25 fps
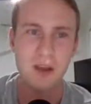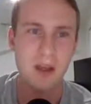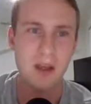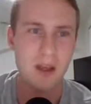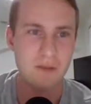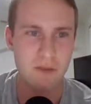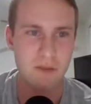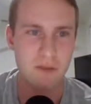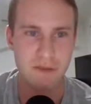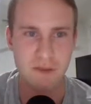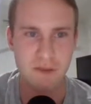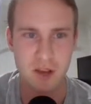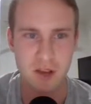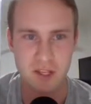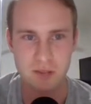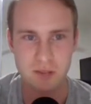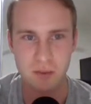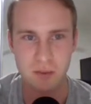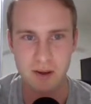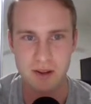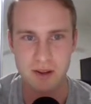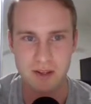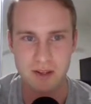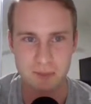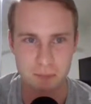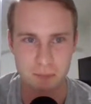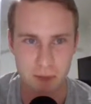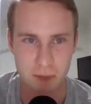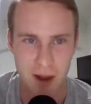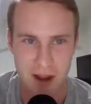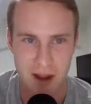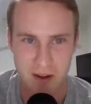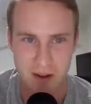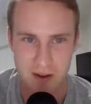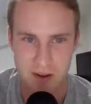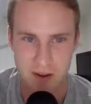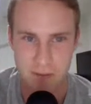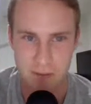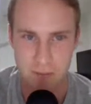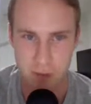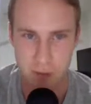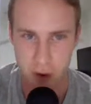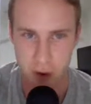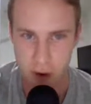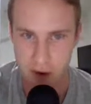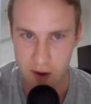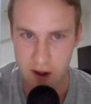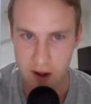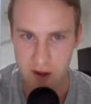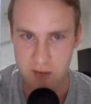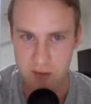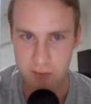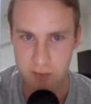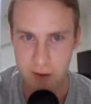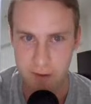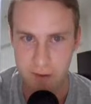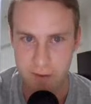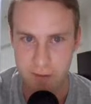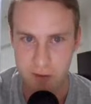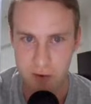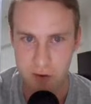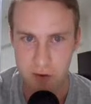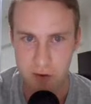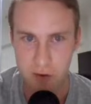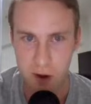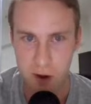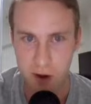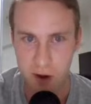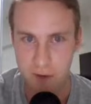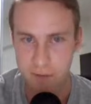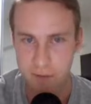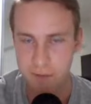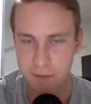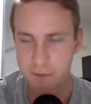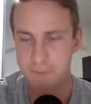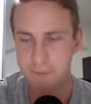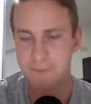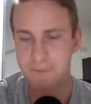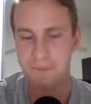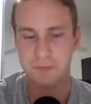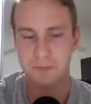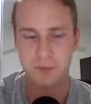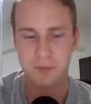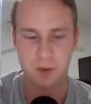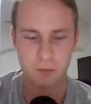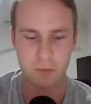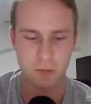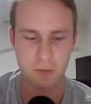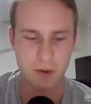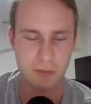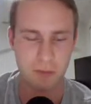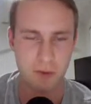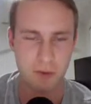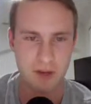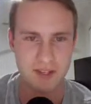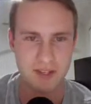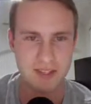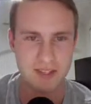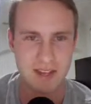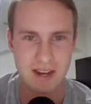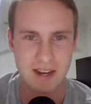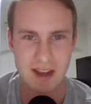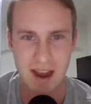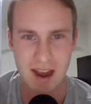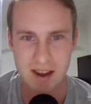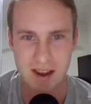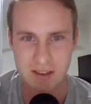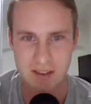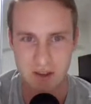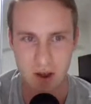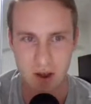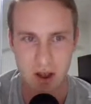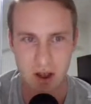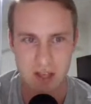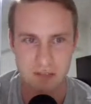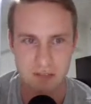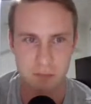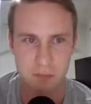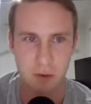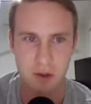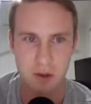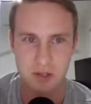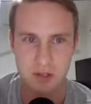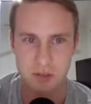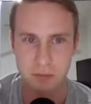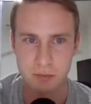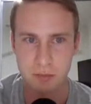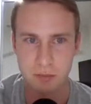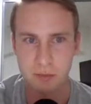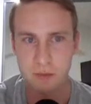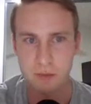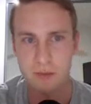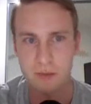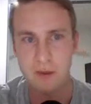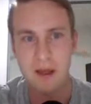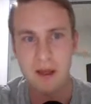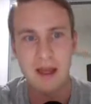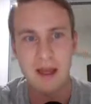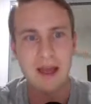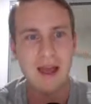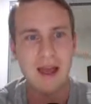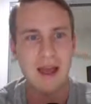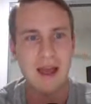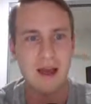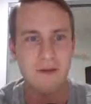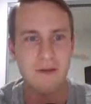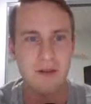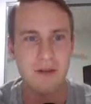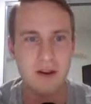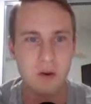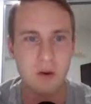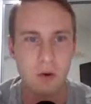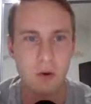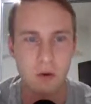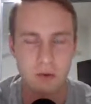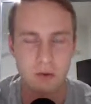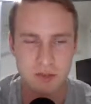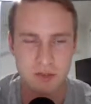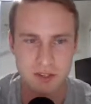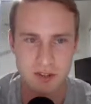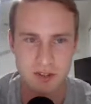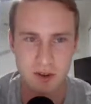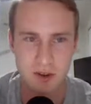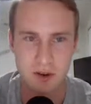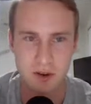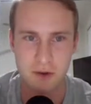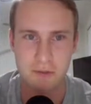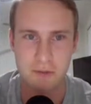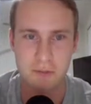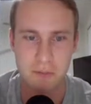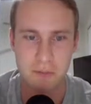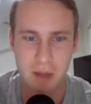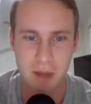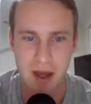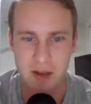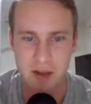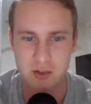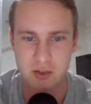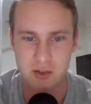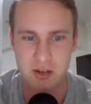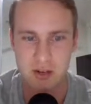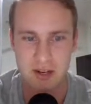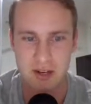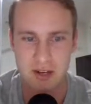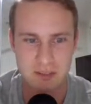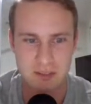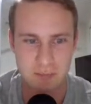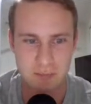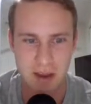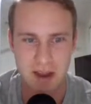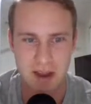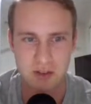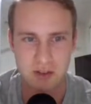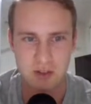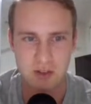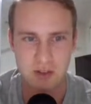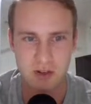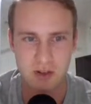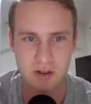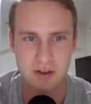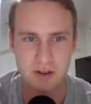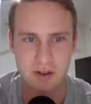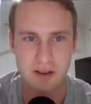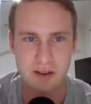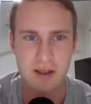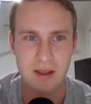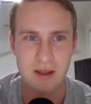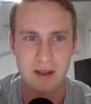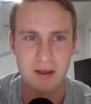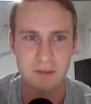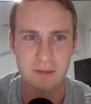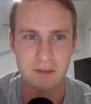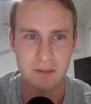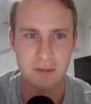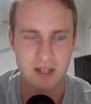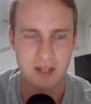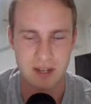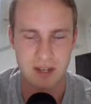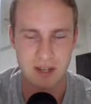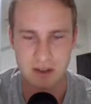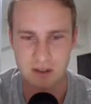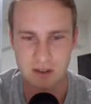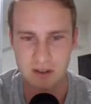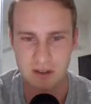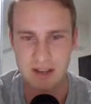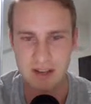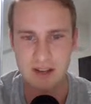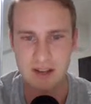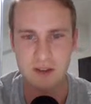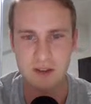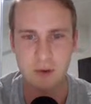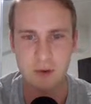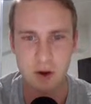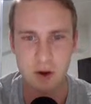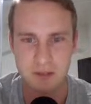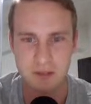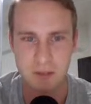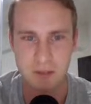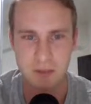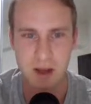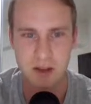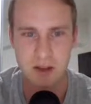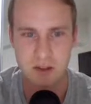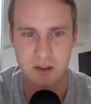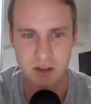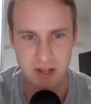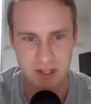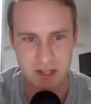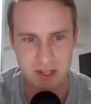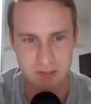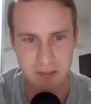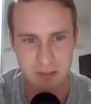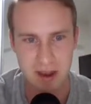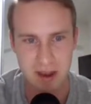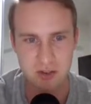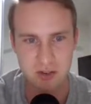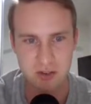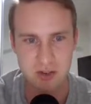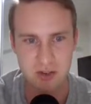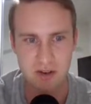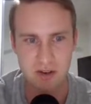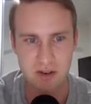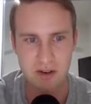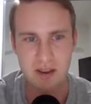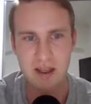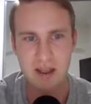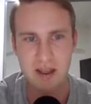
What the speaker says: The first one is branded product revenue growth. We want to see that as high as possible. And then also margin expansion, particularly gross margin expansion,